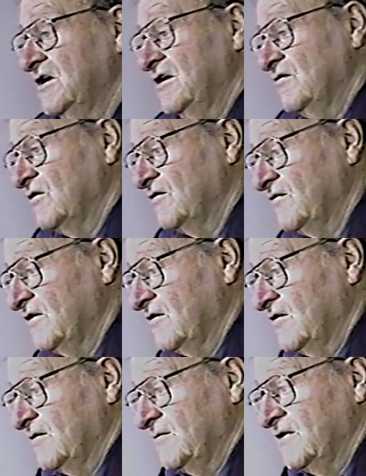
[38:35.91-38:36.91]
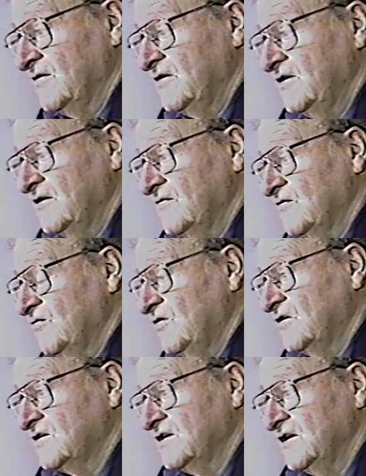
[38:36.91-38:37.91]
One fellow up here, he never
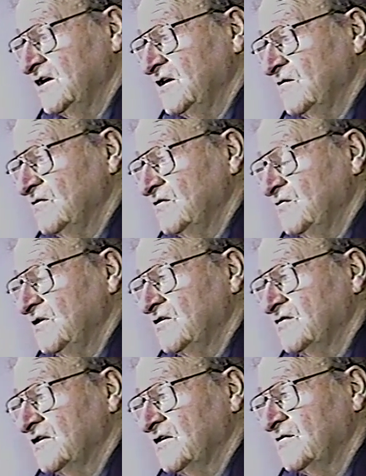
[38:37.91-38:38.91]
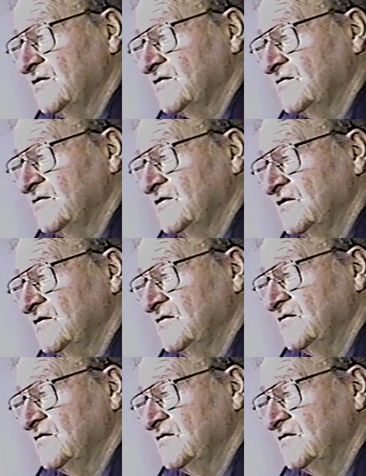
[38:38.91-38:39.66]
walked again. He was in a wheelchair the rest of his life.